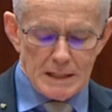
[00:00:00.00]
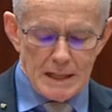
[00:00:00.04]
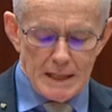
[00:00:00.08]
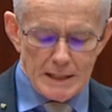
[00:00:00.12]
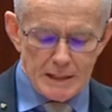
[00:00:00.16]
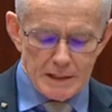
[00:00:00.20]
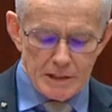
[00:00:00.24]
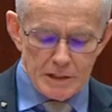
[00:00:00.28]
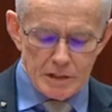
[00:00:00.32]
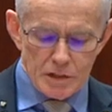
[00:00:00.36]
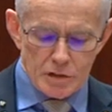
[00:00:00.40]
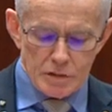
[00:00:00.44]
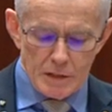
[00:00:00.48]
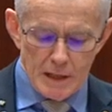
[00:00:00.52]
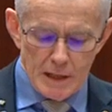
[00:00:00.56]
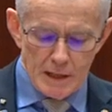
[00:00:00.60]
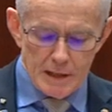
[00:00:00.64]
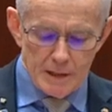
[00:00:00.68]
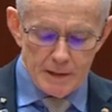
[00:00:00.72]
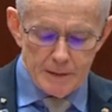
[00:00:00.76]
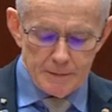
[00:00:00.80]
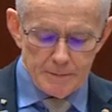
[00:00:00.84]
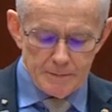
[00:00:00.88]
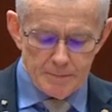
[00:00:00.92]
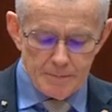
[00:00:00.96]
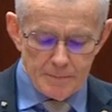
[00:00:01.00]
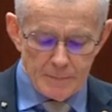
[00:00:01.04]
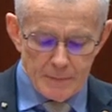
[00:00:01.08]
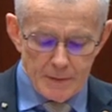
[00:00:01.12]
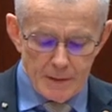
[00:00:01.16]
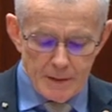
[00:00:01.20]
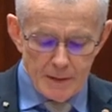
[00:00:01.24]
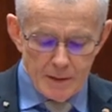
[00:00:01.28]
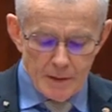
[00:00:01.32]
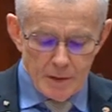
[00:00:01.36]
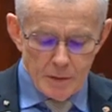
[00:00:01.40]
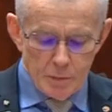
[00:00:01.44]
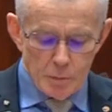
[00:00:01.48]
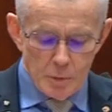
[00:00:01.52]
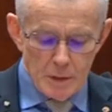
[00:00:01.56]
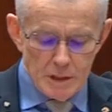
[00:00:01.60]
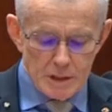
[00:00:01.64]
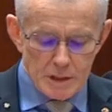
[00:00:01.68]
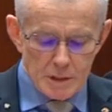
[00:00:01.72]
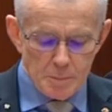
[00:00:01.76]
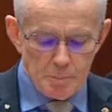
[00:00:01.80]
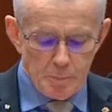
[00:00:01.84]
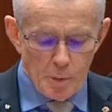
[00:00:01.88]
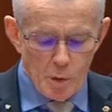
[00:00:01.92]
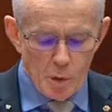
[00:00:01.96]
and in Australia, we
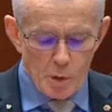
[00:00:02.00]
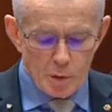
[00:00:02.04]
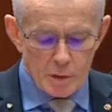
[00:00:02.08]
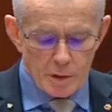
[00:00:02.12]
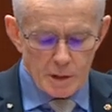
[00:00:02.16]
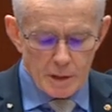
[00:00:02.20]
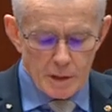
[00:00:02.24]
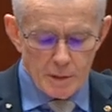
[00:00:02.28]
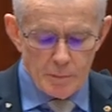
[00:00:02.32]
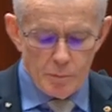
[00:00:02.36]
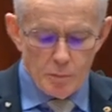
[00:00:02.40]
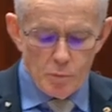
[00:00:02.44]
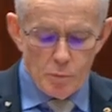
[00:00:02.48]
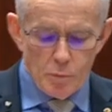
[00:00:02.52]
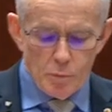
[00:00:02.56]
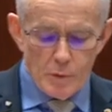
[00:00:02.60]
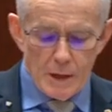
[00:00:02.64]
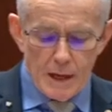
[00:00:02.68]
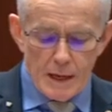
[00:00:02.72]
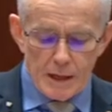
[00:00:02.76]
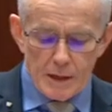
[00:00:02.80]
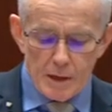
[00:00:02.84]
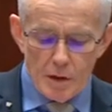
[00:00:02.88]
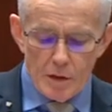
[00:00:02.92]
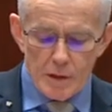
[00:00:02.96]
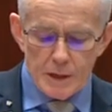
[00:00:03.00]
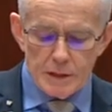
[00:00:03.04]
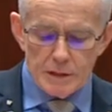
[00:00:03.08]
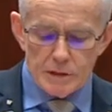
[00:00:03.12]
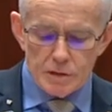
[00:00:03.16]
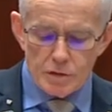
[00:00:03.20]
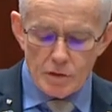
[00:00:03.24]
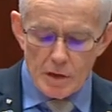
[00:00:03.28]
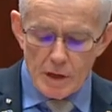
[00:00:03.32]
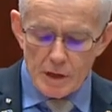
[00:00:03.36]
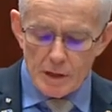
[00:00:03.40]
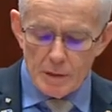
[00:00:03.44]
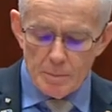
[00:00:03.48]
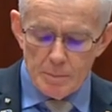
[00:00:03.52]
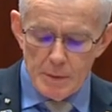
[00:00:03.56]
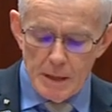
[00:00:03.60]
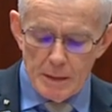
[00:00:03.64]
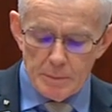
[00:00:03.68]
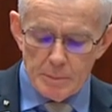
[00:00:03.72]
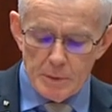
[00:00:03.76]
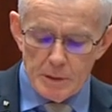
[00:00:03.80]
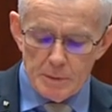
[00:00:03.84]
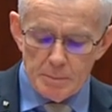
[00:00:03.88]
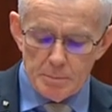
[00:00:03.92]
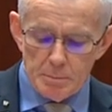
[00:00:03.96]
support the Narcotics Drug
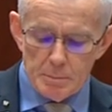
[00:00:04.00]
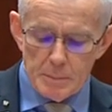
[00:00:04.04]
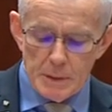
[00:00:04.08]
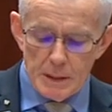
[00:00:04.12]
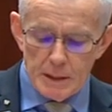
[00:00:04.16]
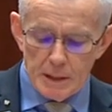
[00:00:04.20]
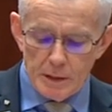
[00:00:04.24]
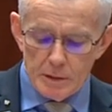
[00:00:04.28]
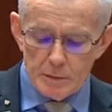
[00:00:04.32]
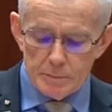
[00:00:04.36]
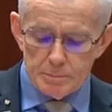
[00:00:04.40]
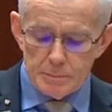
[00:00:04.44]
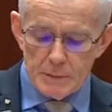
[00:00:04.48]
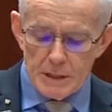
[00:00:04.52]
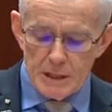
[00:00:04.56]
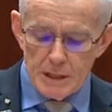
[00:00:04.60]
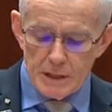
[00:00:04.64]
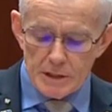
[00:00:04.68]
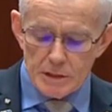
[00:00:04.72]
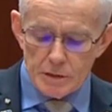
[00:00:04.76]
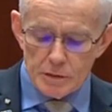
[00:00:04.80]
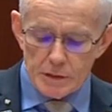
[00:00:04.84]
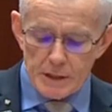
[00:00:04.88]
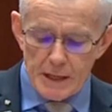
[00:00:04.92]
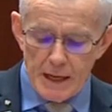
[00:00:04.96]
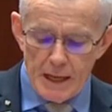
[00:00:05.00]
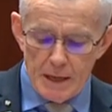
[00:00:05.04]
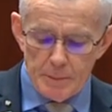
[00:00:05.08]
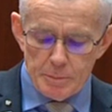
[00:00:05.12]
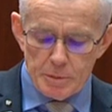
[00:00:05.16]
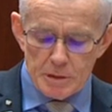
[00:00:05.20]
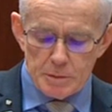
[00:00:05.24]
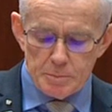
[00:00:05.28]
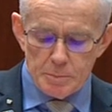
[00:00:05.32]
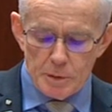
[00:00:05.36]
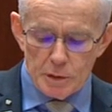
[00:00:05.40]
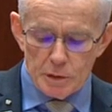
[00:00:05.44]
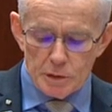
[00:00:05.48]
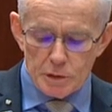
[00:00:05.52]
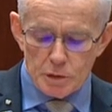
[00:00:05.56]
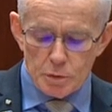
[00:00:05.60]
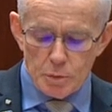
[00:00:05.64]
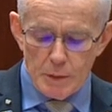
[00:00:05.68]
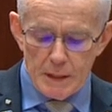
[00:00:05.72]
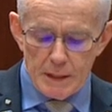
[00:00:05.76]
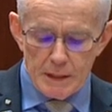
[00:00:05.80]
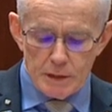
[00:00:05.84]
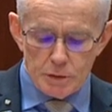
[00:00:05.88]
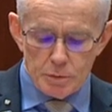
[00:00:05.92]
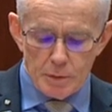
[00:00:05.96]
Amendment Medicinal Cannabis Bill
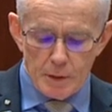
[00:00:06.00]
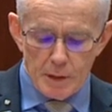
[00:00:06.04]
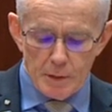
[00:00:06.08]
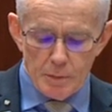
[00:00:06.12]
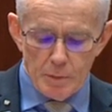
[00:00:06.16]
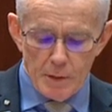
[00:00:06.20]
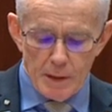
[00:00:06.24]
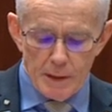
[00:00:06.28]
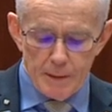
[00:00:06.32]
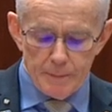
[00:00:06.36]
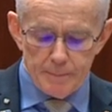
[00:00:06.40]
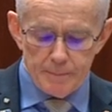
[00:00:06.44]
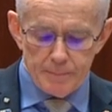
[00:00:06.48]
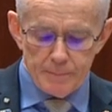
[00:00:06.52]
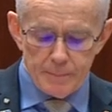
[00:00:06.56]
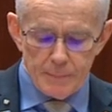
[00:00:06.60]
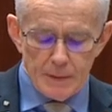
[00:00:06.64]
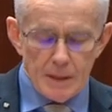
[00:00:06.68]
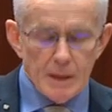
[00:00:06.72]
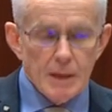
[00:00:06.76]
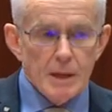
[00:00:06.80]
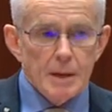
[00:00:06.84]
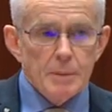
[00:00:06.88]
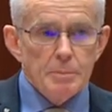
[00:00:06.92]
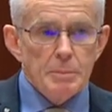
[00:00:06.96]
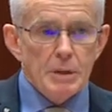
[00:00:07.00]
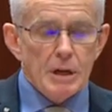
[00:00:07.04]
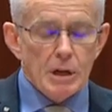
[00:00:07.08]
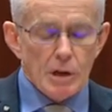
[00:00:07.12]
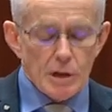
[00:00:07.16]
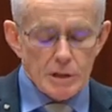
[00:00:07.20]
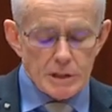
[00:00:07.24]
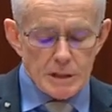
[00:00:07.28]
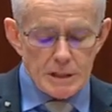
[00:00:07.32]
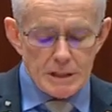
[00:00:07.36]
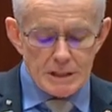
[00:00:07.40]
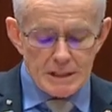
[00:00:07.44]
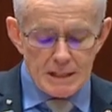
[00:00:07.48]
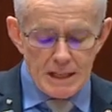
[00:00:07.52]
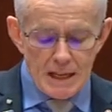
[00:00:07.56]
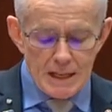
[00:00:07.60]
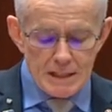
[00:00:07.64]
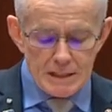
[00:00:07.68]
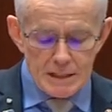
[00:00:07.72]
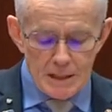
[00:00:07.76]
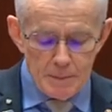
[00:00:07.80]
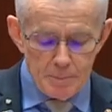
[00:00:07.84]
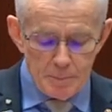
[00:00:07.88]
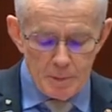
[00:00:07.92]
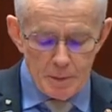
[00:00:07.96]
2021 because it
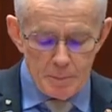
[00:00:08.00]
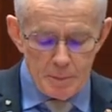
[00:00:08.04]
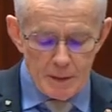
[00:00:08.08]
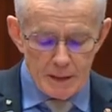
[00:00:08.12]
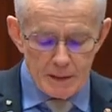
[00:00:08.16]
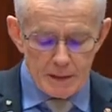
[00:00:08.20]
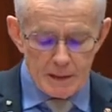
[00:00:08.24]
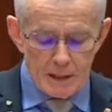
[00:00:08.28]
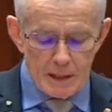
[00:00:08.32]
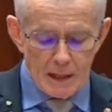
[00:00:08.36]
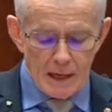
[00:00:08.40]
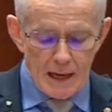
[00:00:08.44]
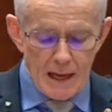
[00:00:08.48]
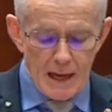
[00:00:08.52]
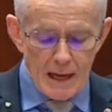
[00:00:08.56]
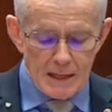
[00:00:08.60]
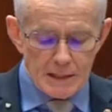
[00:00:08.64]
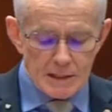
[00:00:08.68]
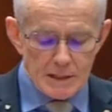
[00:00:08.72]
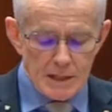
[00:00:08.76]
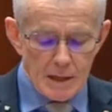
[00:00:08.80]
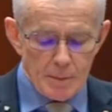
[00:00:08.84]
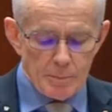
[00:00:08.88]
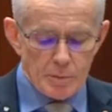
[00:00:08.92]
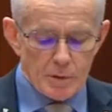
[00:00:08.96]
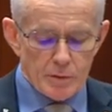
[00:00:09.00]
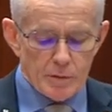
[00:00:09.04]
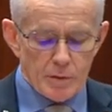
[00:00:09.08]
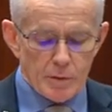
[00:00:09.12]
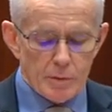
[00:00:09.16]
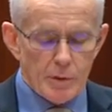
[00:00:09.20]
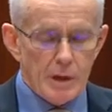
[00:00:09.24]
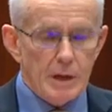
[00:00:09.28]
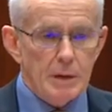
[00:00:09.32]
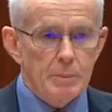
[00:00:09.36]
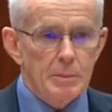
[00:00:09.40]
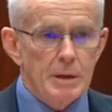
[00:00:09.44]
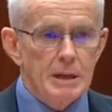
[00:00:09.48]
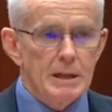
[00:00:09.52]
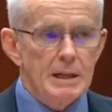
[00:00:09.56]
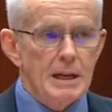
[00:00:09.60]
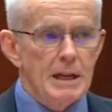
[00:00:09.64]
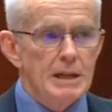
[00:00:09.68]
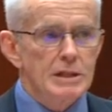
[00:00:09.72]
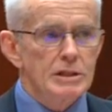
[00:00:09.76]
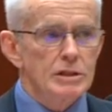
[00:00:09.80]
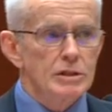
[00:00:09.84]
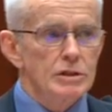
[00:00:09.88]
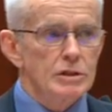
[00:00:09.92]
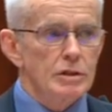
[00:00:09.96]
does implement a large number of the
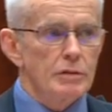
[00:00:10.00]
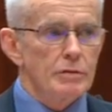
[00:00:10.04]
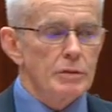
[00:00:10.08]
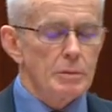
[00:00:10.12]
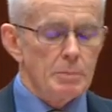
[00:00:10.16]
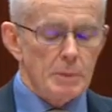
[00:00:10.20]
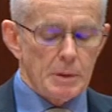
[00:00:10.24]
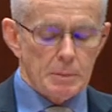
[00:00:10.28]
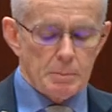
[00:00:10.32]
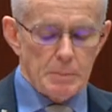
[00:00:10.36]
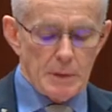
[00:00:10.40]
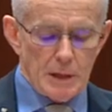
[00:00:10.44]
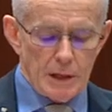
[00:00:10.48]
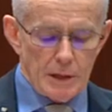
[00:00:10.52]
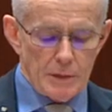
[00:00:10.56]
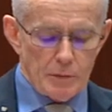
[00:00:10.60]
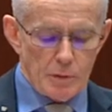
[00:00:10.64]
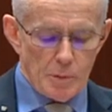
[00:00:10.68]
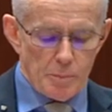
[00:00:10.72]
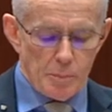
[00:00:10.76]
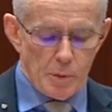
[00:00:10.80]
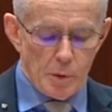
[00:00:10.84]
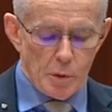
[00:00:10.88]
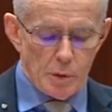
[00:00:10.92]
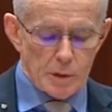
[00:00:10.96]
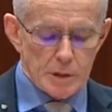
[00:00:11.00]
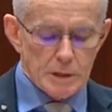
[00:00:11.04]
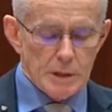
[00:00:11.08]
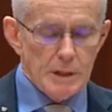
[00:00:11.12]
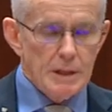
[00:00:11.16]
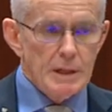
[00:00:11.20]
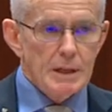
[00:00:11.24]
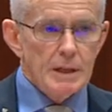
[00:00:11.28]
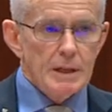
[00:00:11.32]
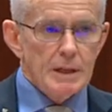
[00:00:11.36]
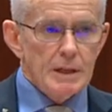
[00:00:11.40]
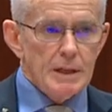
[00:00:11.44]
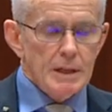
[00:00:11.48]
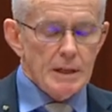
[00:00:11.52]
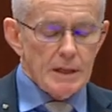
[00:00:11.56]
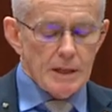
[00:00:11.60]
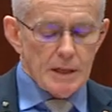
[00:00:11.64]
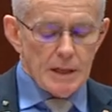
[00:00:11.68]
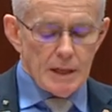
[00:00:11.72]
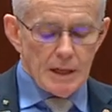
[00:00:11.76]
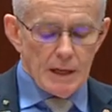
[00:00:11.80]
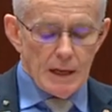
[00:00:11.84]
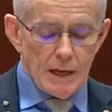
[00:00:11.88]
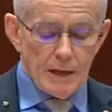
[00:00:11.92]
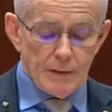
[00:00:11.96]
recommendations of the Macmillan report,
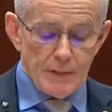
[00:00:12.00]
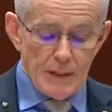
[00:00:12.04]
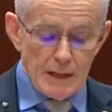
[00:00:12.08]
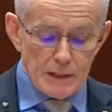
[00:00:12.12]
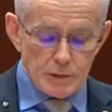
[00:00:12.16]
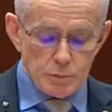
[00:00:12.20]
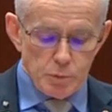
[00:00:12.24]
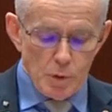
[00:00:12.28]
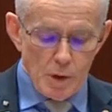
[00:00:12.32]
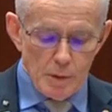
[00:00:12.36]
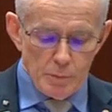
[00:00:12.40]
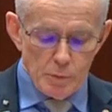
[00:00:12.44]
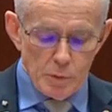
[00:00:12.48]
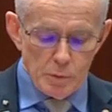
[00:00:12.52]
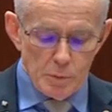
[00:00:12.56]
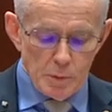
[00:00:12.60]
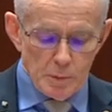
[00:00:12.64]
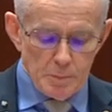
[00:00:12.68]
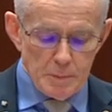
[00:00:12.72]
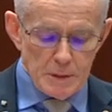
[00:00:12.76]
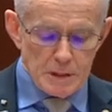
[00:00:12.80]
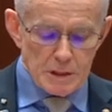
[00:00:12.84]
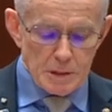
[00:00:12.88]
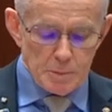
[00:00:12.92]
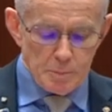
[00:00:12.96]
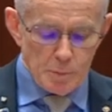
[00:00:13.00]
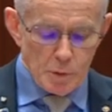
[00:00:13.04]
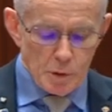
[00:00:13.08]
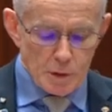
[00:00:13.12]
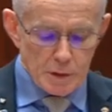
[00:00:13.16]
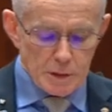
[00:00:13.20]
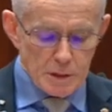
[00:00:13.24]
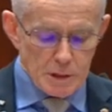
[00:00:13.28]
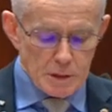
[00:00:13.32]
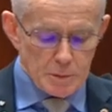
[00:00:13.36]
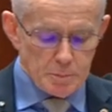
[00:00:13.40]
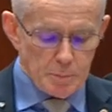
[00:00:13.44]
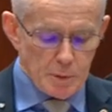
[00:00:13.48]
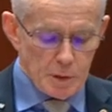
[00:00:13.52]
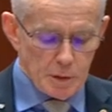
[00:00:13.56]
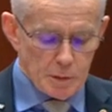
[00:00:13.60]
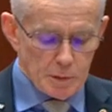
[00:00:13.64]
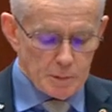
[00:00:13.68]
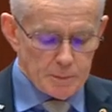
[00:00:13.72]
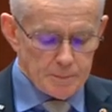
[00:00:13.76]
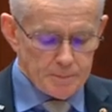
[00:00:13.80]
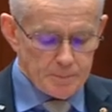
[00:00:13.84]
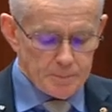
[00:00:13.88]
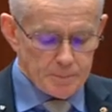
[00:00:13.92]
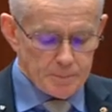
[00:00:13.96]
and that's why we will be supporting this bill.